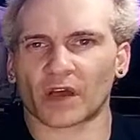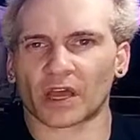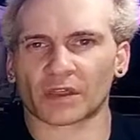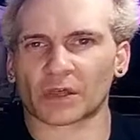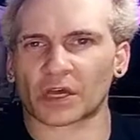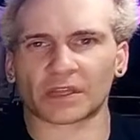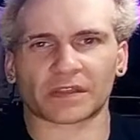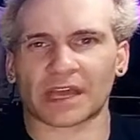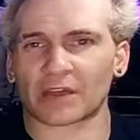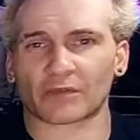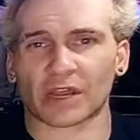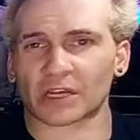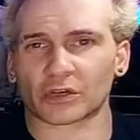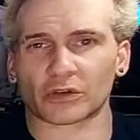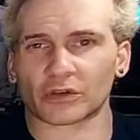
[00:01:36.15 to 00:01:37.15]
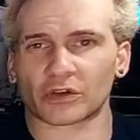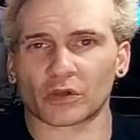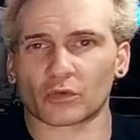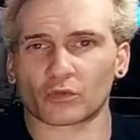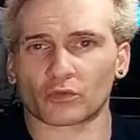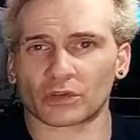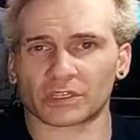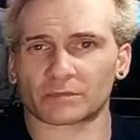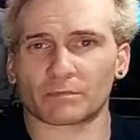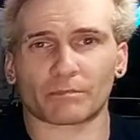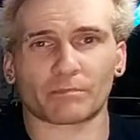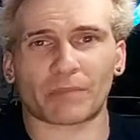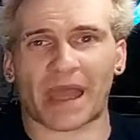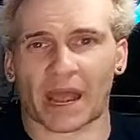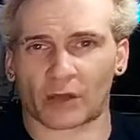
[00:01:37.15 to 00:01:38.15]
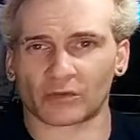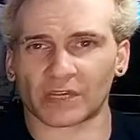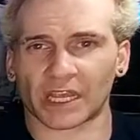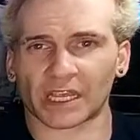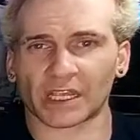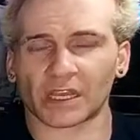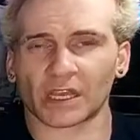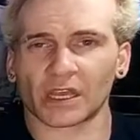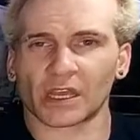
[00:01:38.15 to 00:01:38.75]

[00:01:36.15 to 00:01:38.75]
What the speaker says: I thought that record was pounding,